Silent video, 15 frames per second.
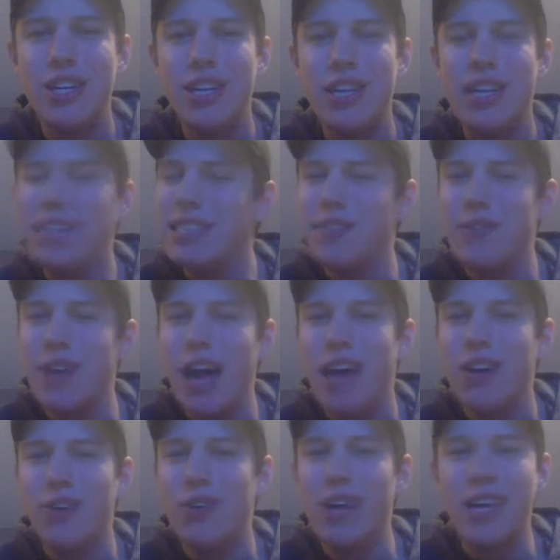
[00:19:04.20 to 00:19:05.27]
I
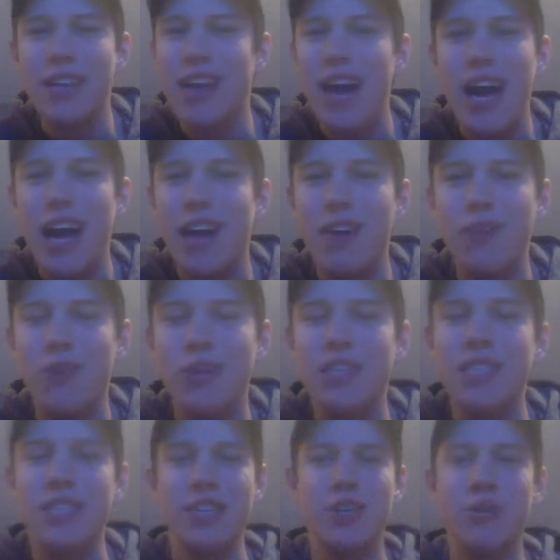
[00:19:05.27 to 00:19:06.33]
don't like that one
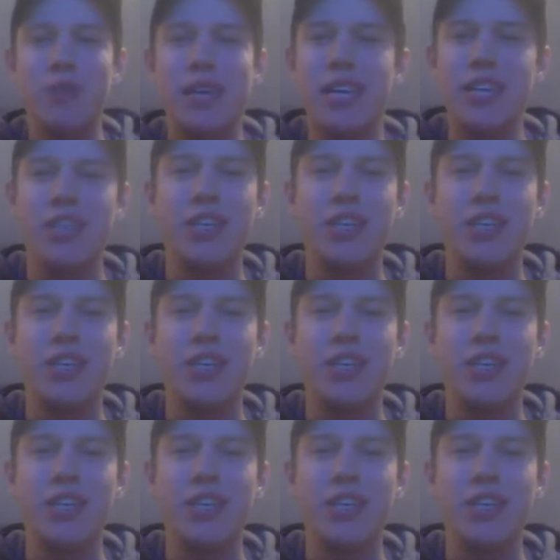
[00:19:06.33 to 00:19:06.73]
single bit.